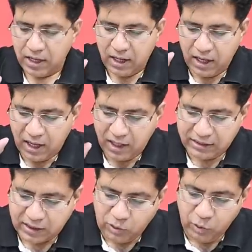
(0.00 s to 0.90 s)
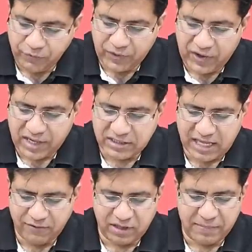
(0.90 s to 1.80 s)
Uh, the clue word is
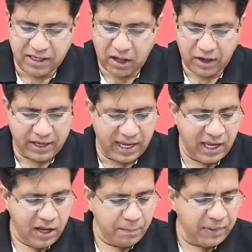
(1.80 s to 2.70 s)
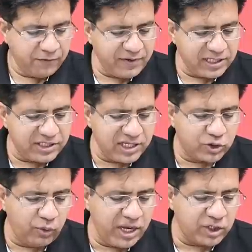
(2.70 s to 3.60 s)
Evan McGaughey, but we are
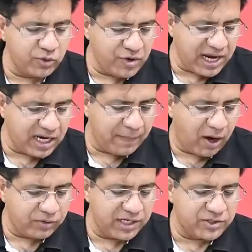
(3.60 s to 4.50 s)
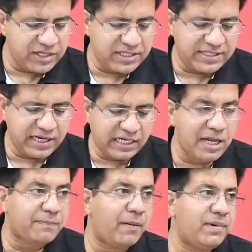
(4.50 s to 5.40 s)
just going to read about his
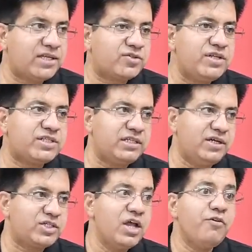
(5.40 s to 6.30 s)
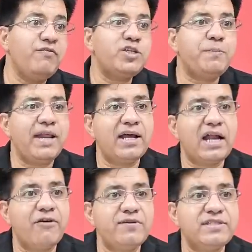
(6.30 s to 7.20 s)
recently published research. Which
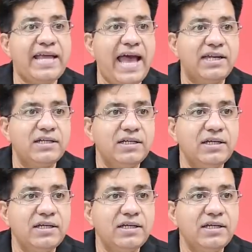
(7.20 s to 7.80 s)
paragraph is that?